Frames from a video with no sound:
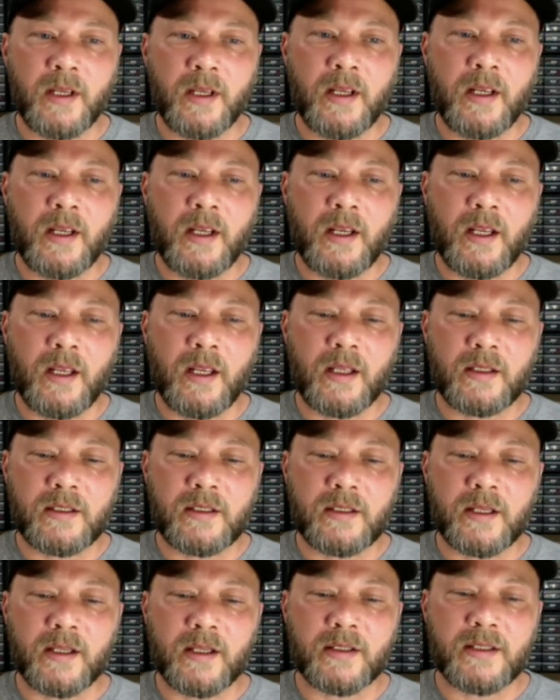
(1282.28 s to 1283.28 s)

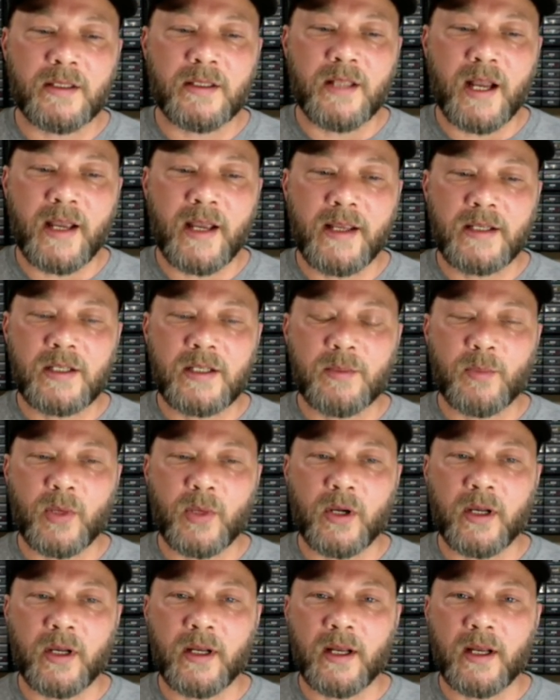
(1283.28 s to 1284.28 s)
it's nice,
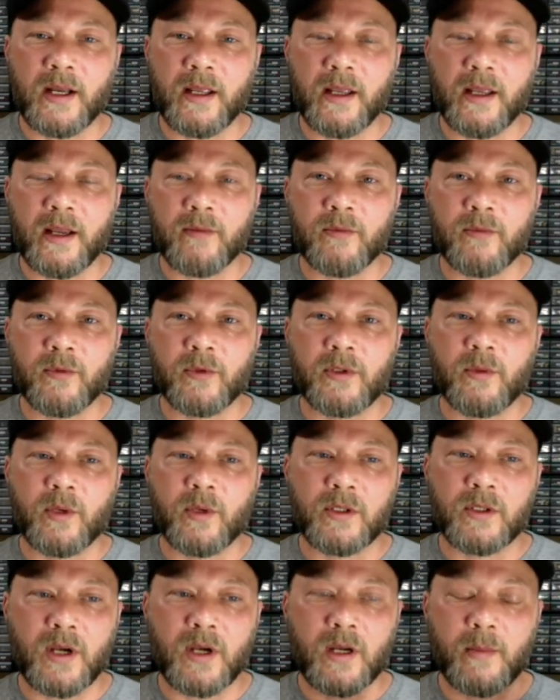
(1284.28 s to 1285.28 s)
but I really want to
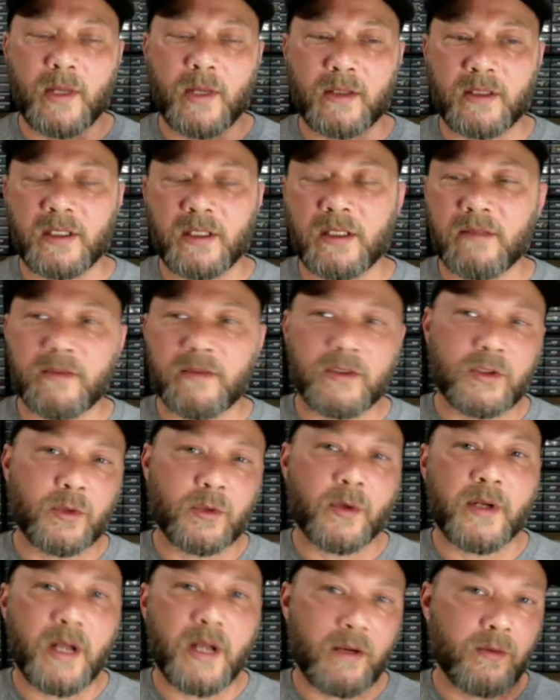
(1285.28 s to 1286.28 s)
talk about the
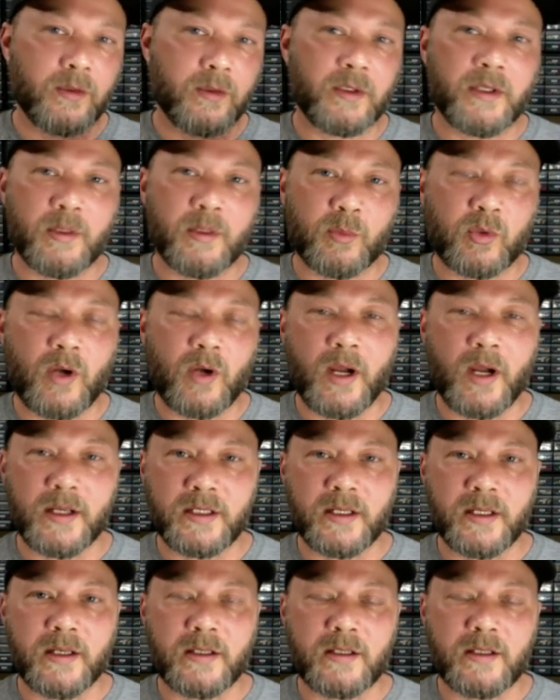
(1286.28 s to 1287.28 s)
inventory, not really the
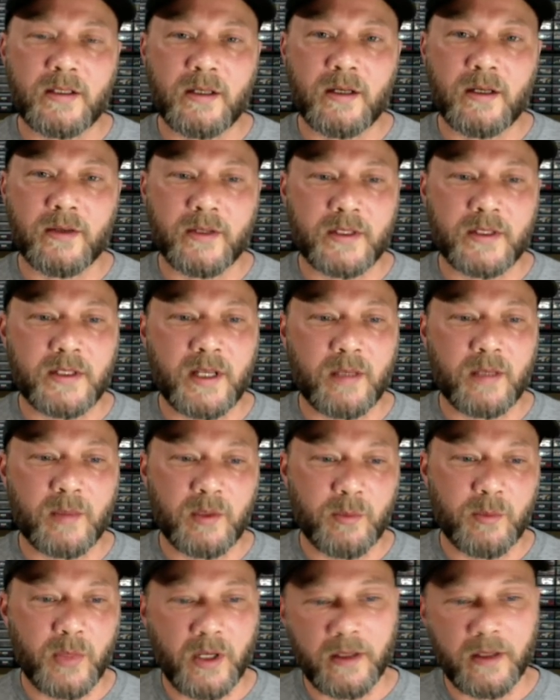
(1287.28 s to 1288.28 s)
process on this segment.
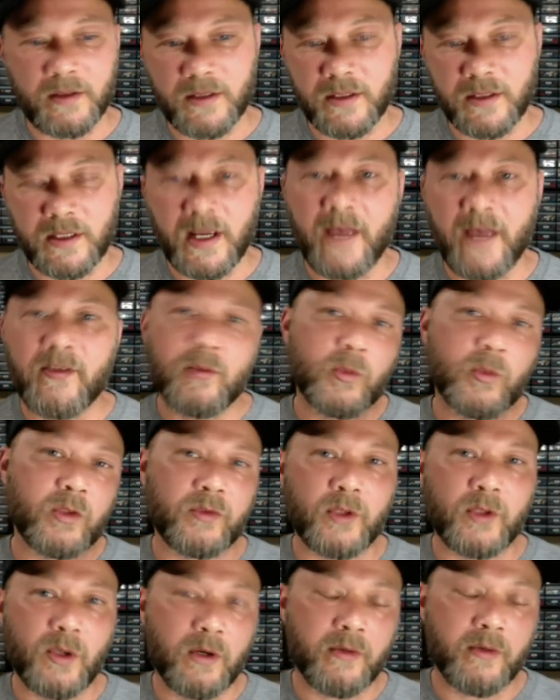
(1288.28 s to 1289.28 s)
But since I haven't moved
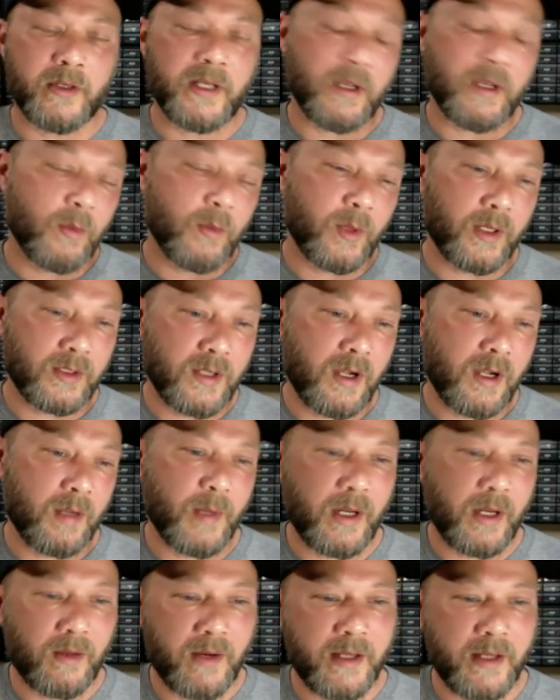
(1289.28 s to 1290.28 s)
it over yet, we're going to talk
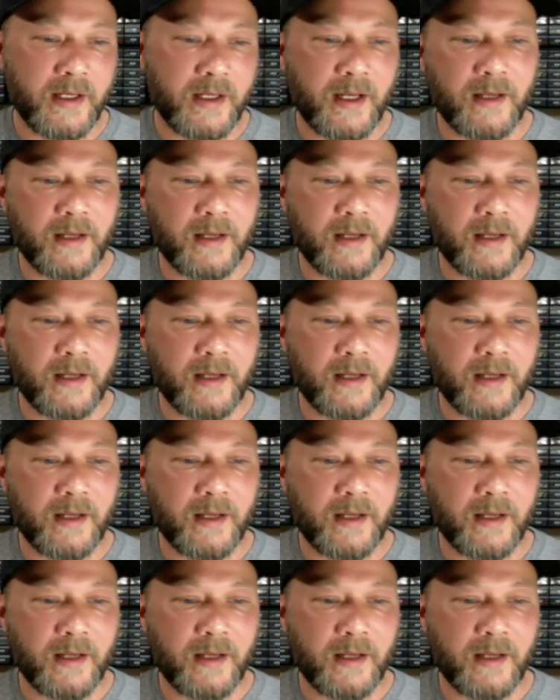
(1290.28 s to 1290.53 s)
about it right now.